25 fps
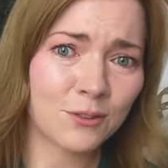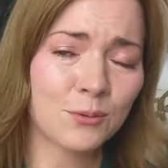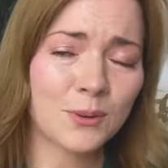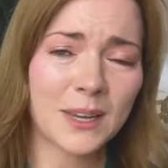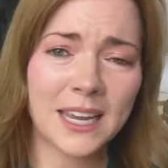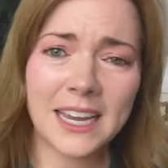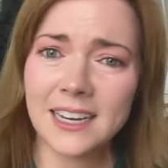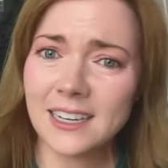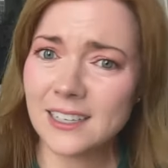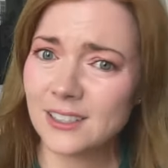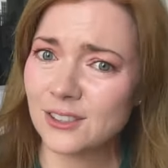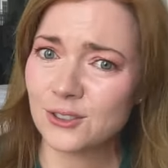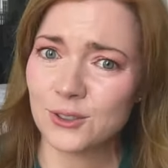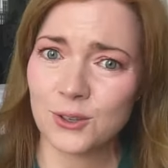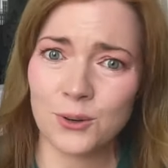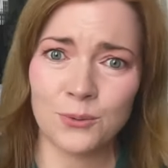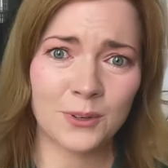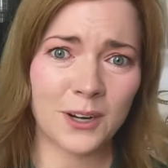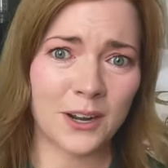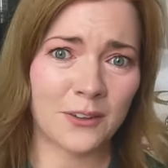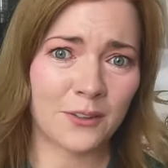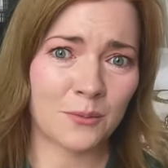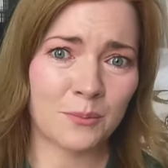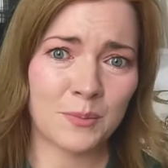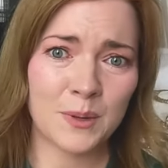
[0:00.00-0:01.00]
You can't control
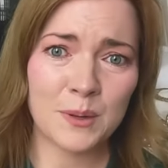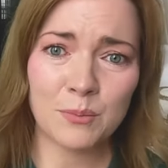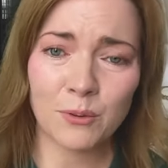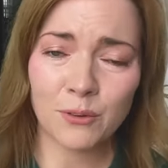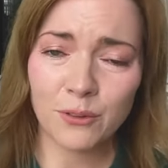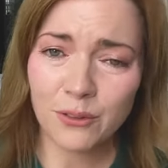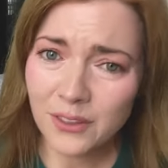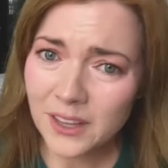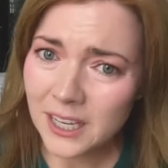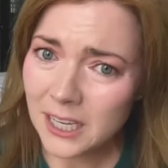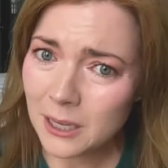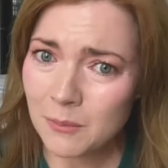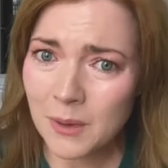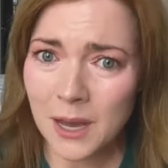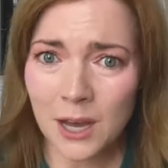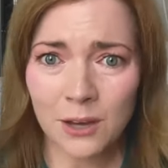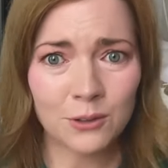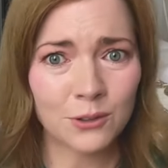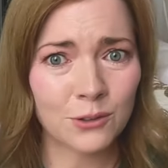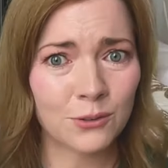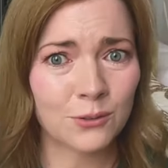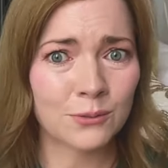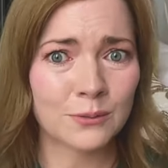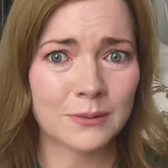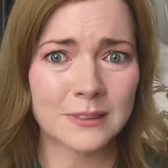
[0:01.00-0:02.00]
what other people think
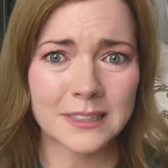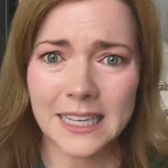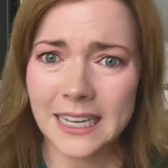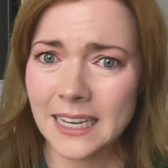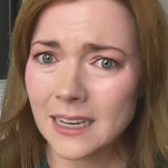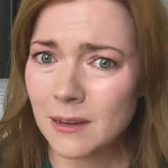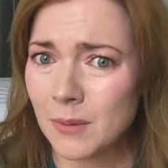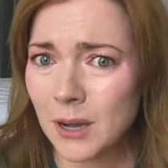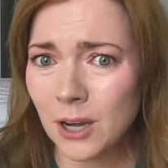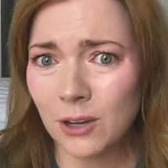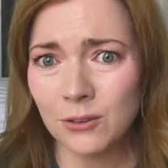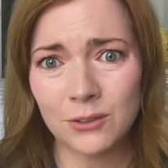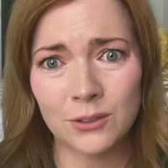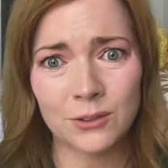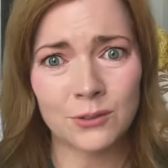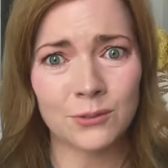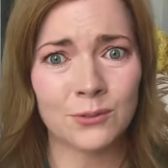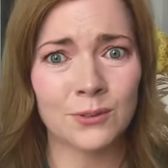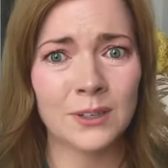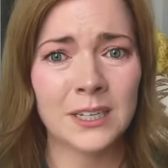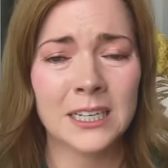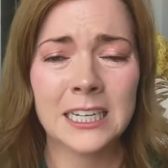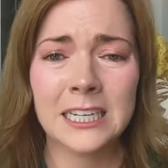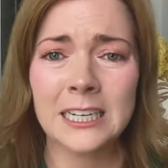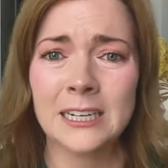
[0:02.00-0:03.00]
about you, say about
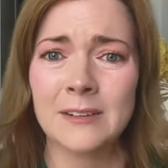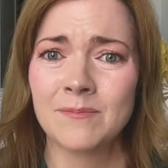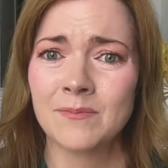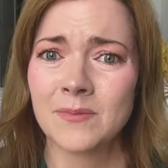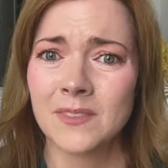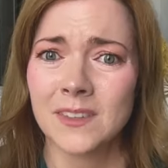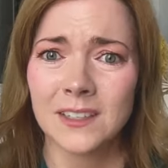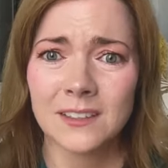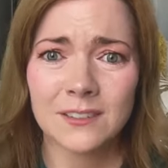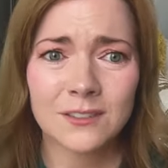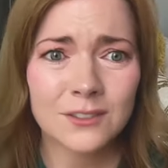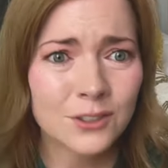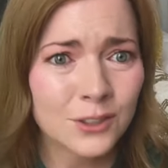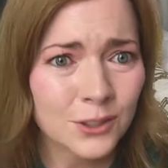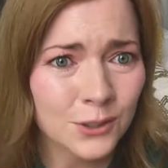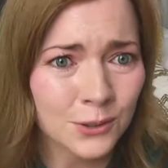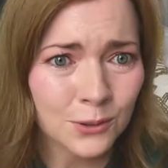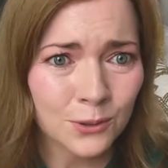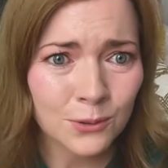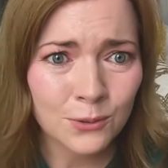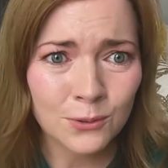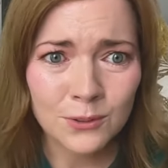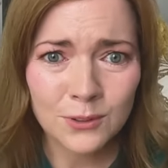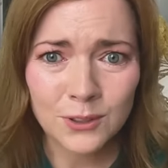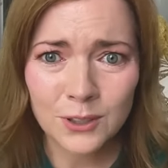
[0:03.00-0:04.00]
you, do.